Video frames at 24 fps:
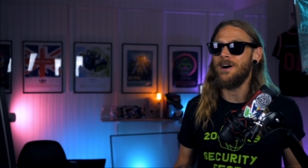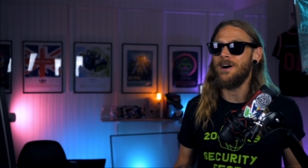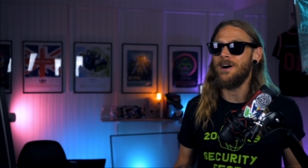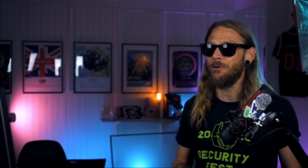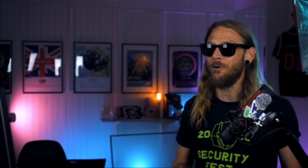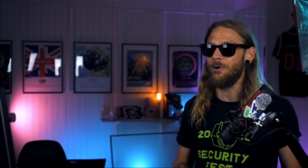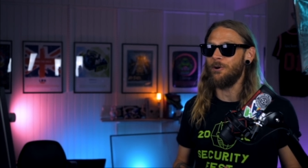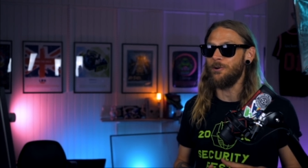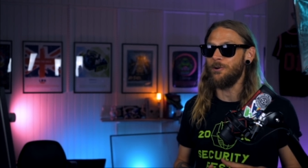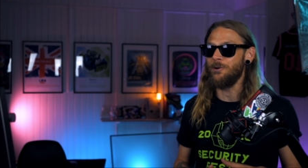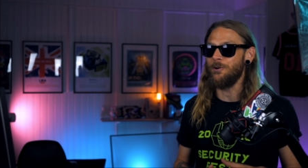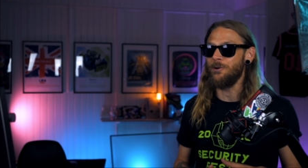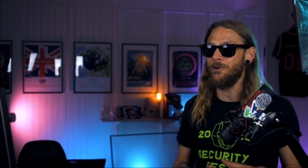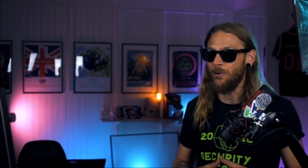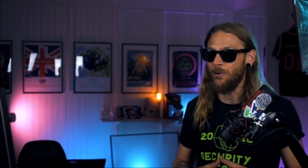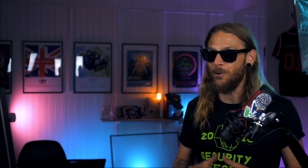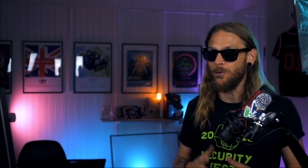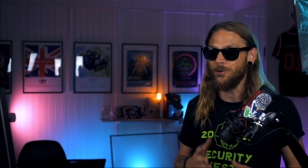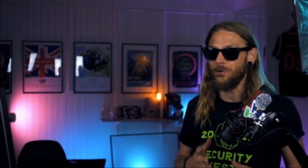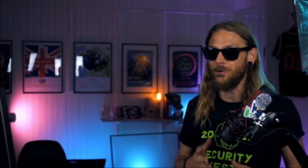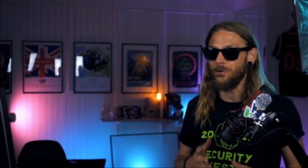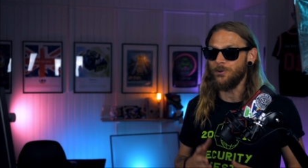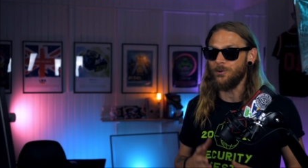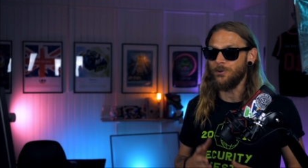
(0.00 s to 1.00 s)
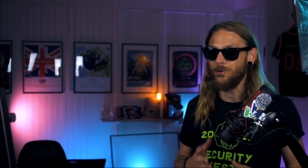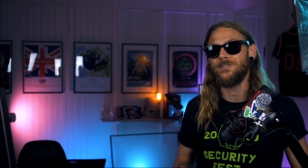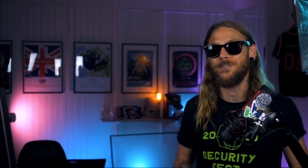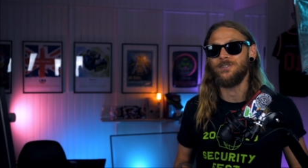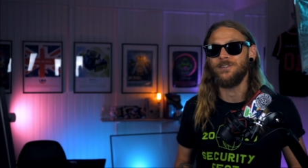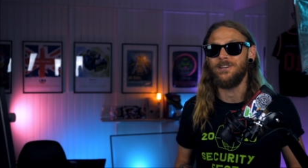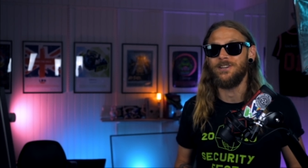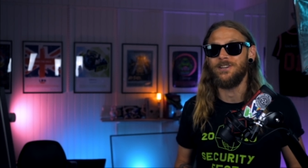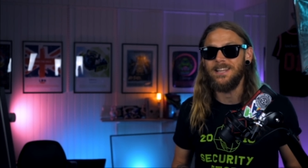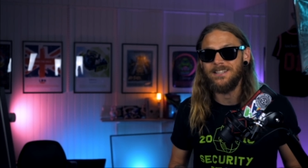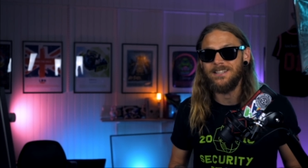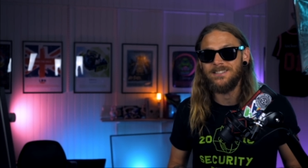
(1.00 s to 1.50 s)
for your
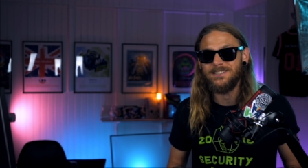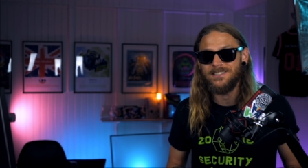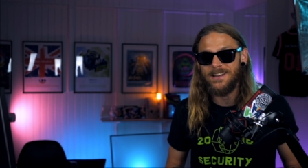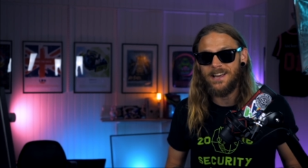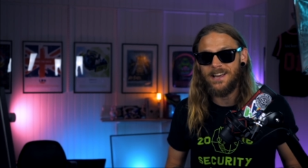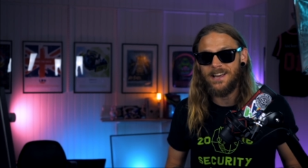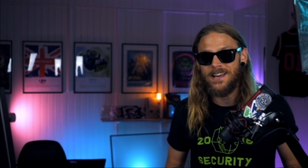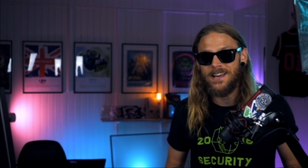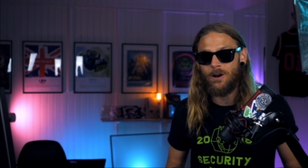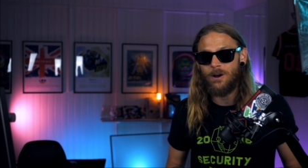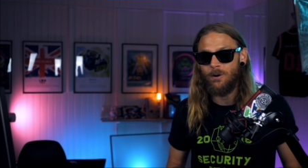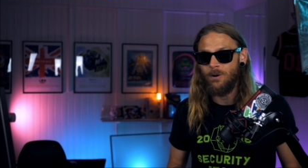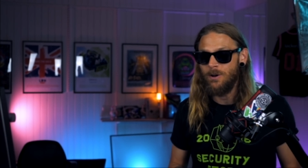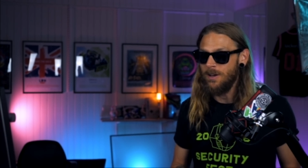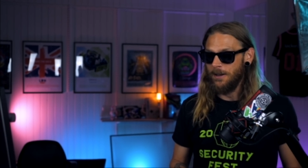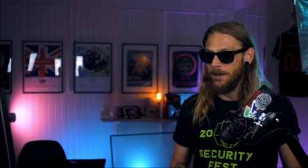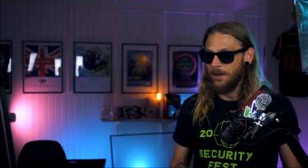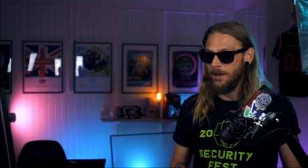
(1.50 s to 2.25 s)
automation needs now.